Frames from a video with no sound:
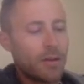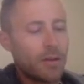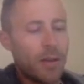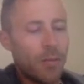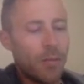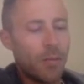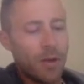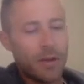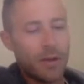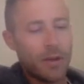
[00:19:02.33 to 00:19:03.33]

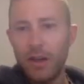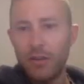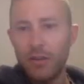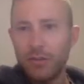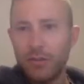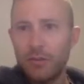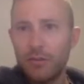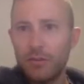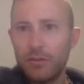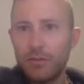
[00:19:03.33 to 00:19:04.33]
M1 has
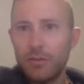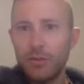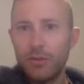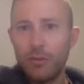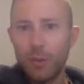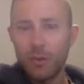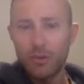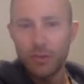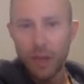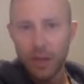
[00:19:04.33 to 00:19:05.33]
two
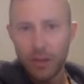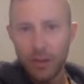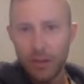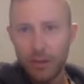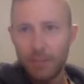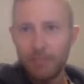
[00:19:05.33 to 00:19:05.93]
forces acting on it.